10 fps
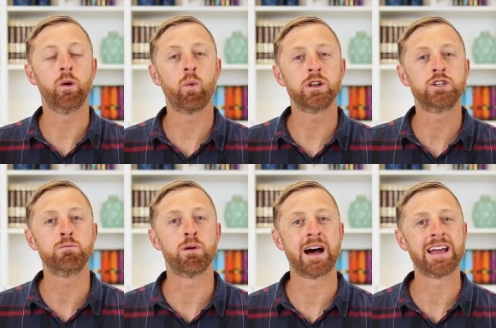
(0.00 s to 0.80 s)
We don't want
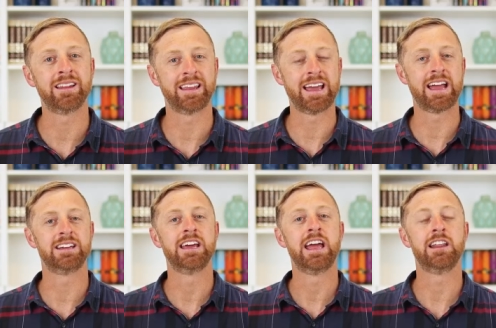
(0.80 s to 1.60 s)
you buying
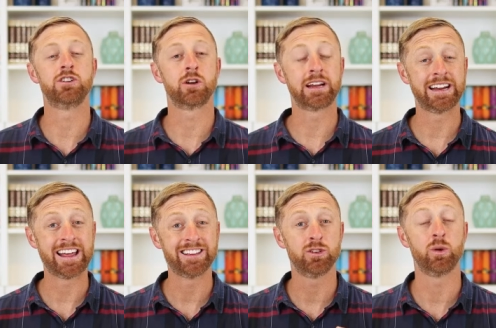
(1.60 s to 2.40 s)
land and turning it
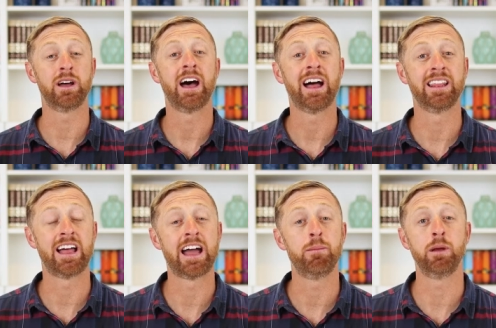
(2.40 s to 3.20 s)
into a, a
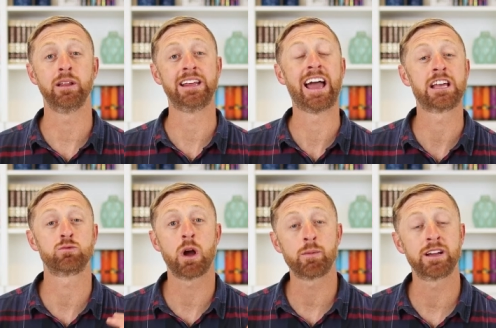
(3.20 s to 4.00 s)
liability.
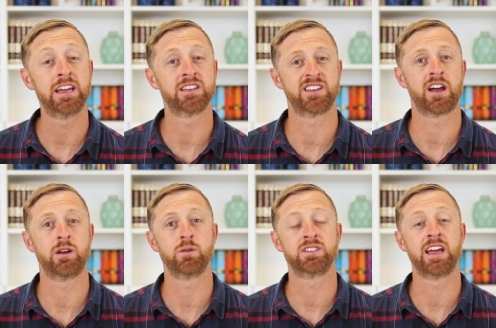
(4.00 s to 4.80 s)
As Robert
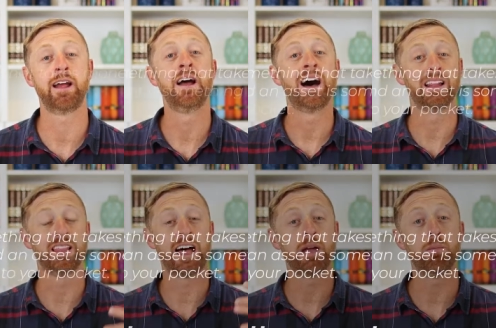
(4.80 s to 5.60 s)
Kiyosaki would say, a
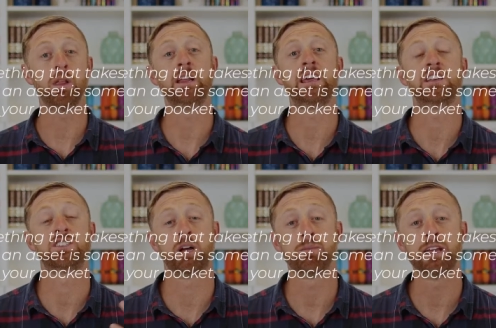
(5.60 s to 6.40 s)
liability
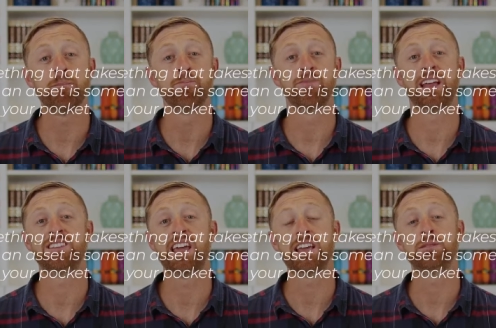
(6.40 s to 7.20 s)
is something
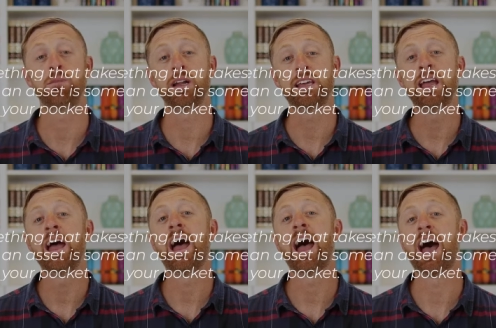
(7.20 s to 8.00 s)
that takes money
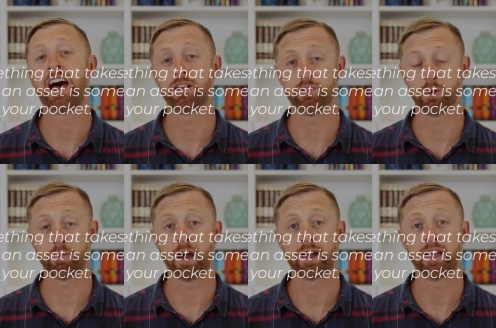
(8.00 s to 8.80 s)
out of your
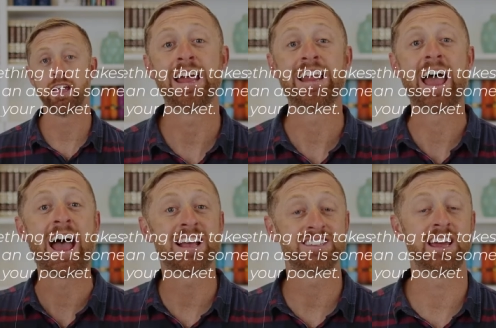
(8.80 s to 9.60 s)
pocket. An
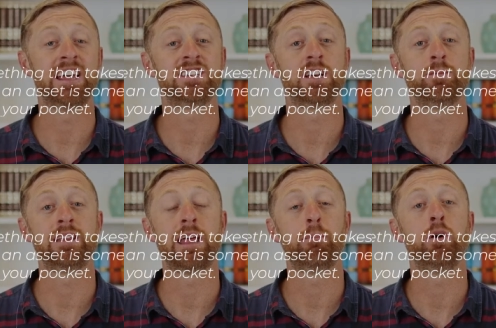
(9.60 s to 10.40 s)
asset is
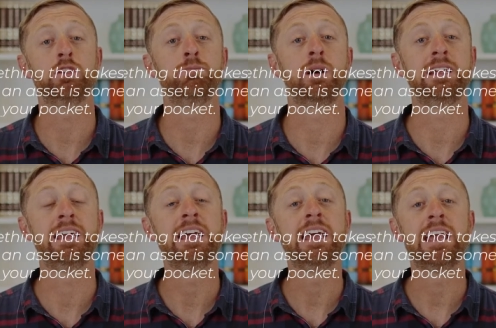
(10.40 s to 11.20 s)
something that puts
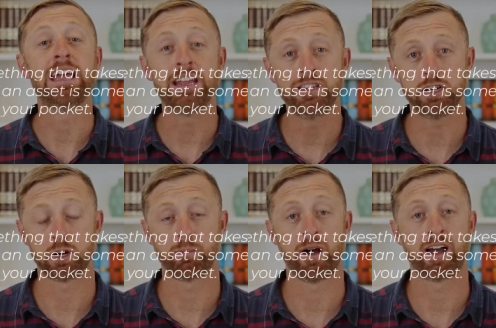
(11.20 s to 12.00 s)
money into
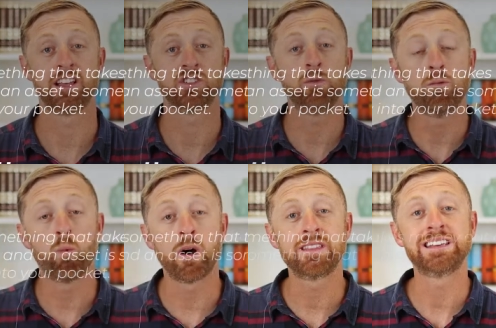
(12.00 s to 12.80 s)
your pocket. So we
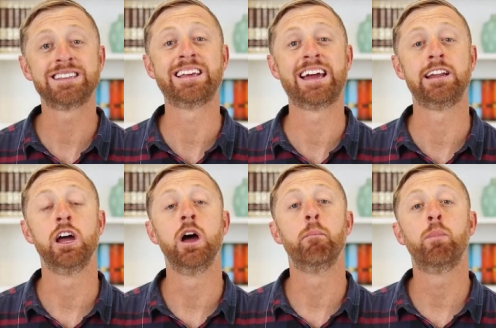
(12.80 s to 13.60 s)
want this land
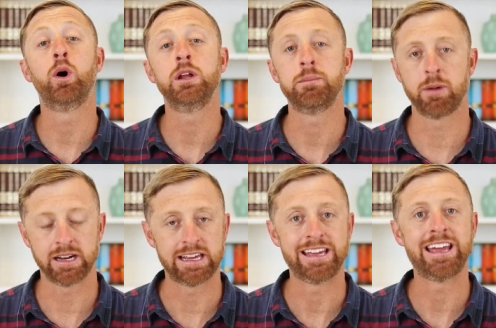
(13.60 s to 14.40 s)
putting
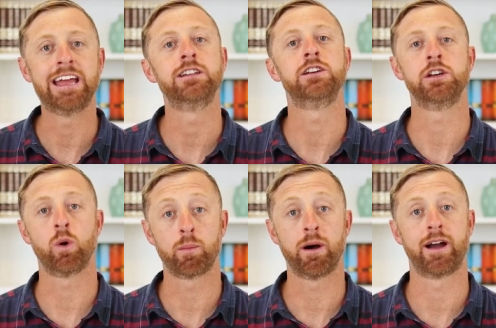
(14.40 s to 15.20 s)
money into
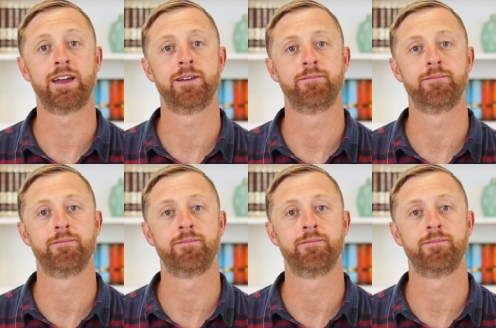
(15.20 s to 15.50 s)
your pocket.